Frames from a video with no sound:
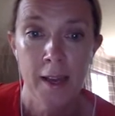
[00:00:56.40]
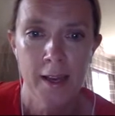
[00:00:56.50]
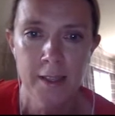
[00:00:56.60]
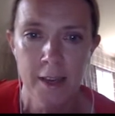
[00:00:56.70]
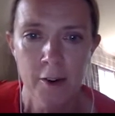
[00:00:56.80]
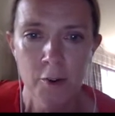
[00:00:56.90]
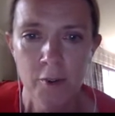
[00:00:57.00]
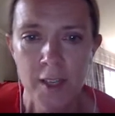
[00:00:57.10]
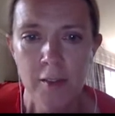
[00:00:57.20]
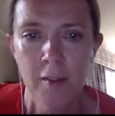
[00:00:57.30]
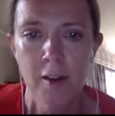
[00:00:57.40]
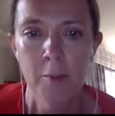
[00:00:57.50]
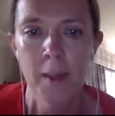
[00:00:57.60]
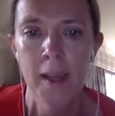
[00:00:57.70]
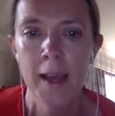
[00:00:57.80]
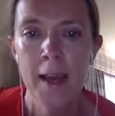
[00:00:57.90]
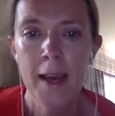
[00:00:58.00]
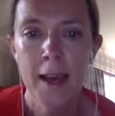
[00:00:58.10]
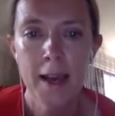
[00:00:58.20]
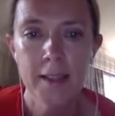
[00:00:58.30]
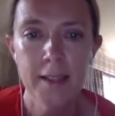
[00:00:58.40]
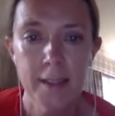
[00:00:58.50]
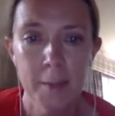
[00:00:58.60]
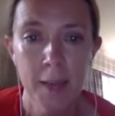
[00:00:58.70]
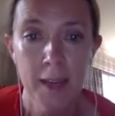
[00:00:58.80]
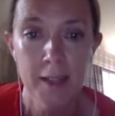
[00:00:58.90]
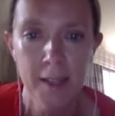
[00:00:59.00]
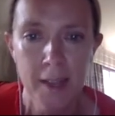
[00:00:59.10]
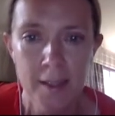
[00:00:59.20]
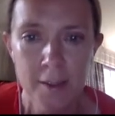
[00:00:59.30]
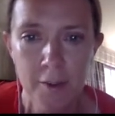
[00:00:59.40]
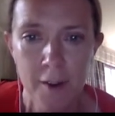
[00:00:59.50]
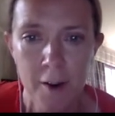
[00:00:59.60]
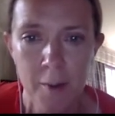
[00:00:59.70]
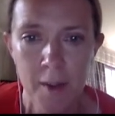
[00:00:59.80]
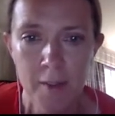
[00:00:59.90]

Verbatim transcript: internal radiotherapy, and systemic anti cancer therapy.